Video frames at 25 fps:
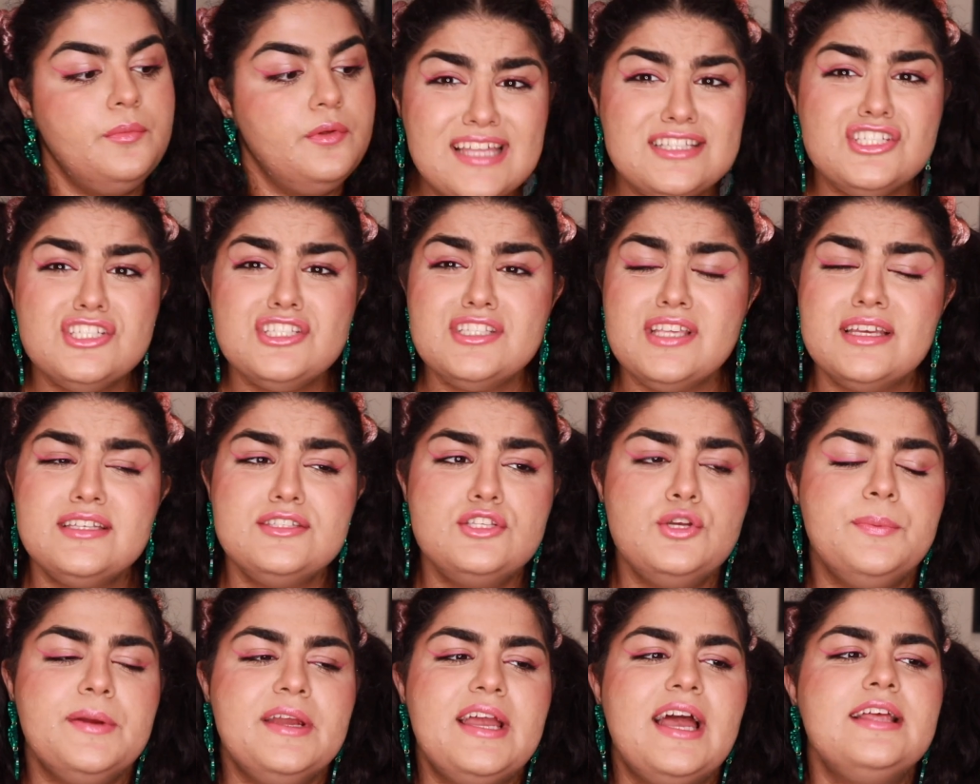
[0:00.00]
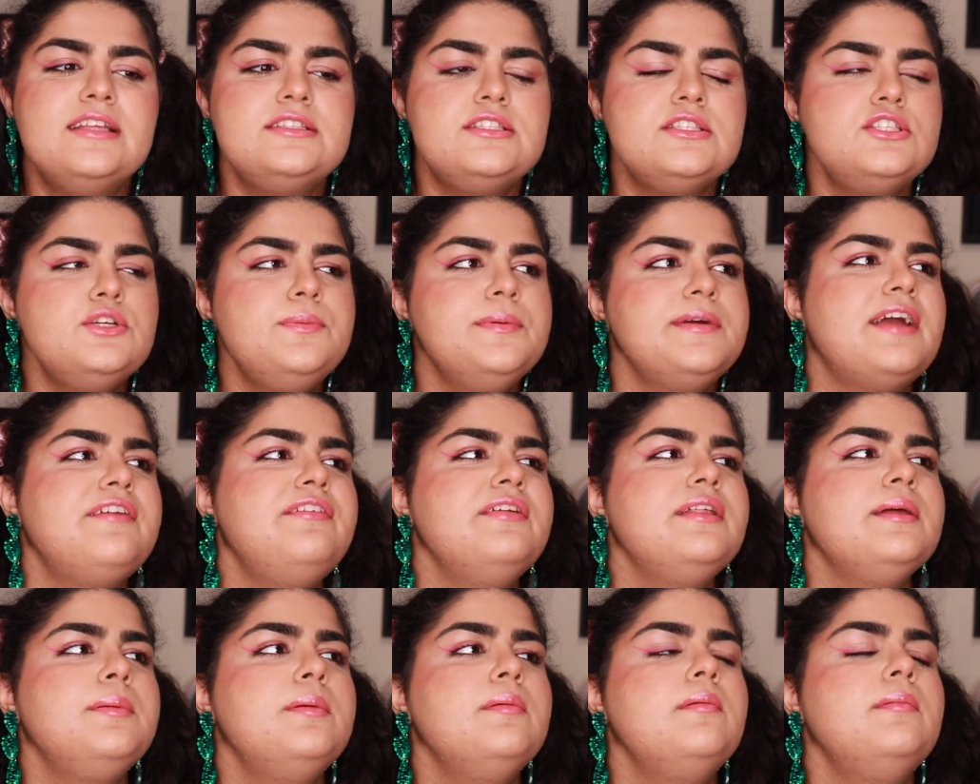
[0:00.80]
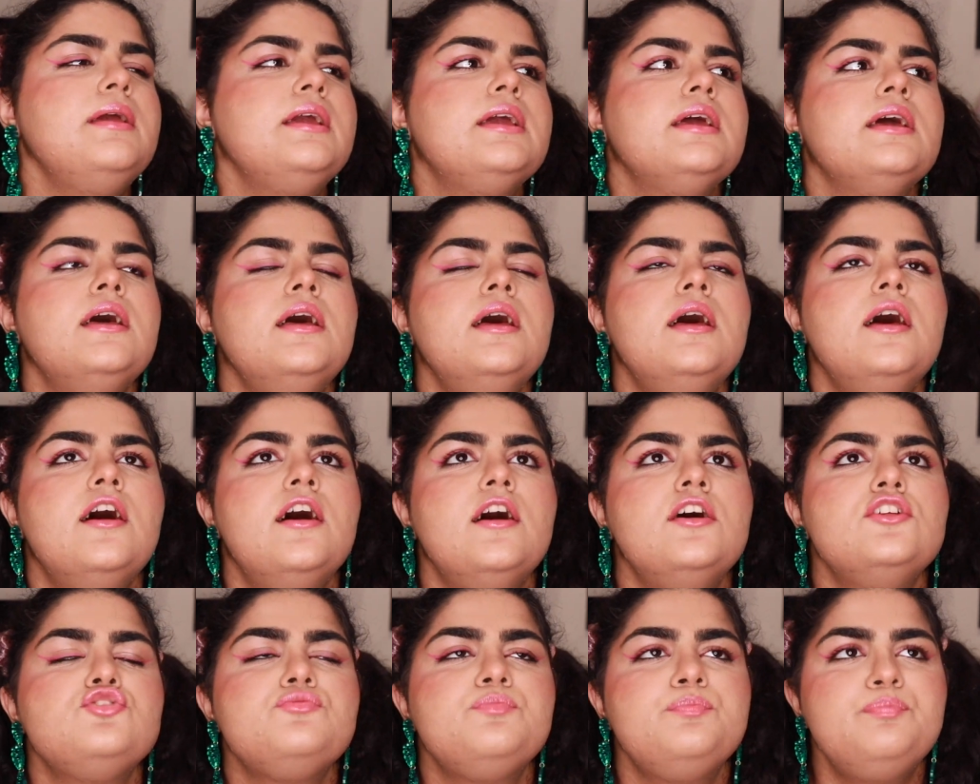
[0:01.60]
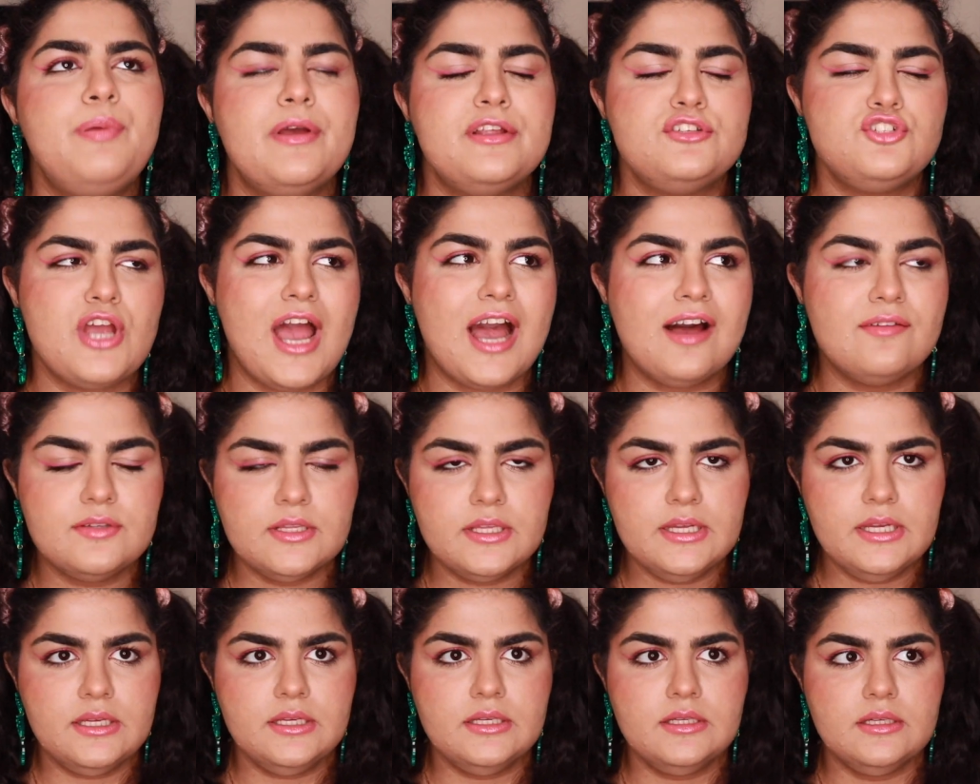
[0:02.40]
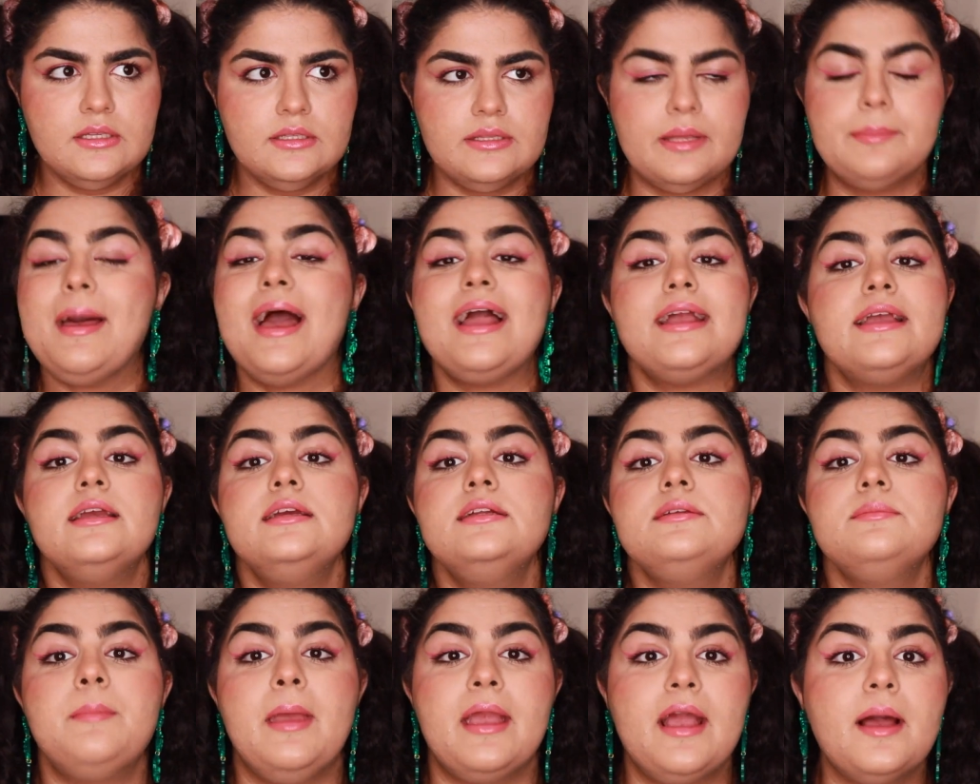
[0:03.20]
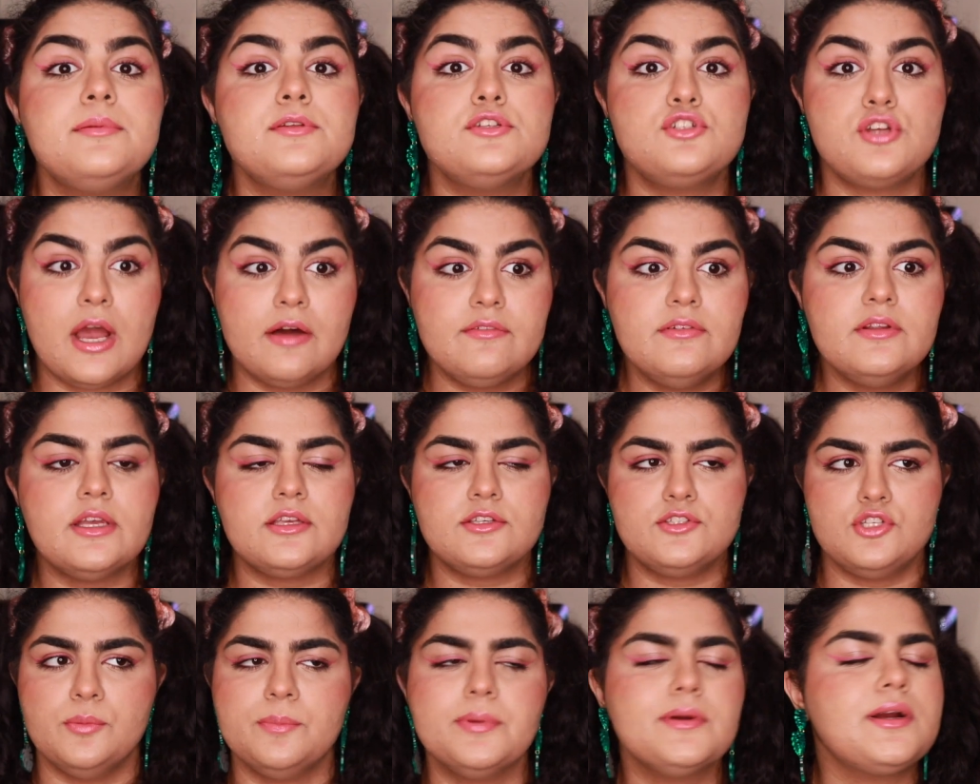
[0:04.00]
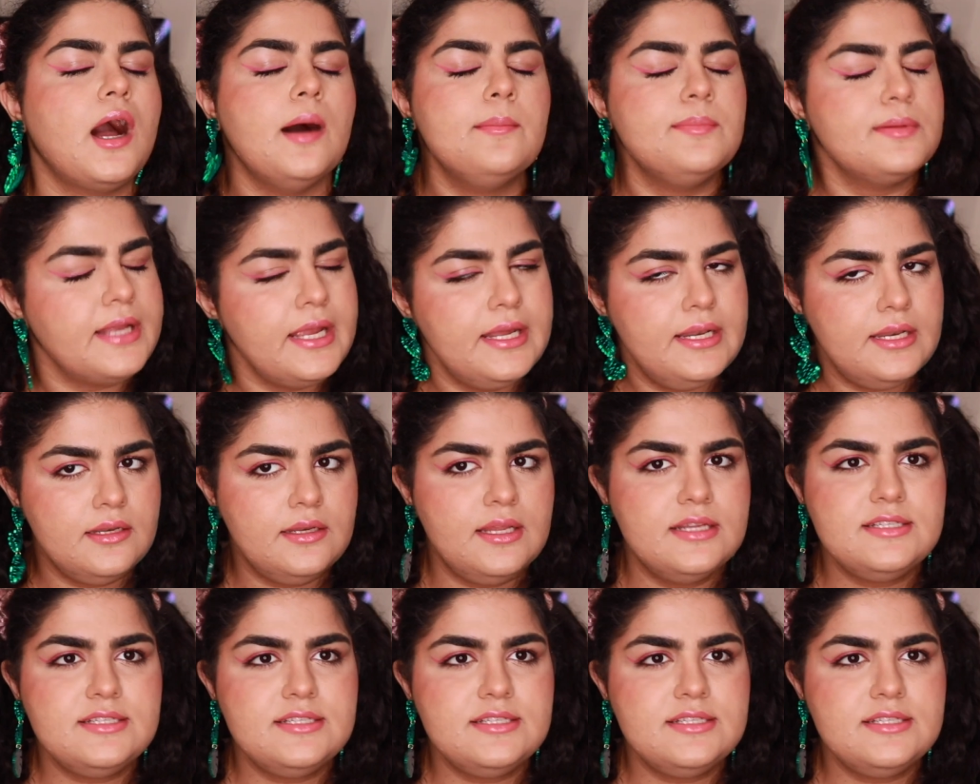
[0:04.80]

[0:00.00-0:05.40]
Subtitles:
It's just like super, I feel like people make traveling, like packing makeup to travel like super complicated.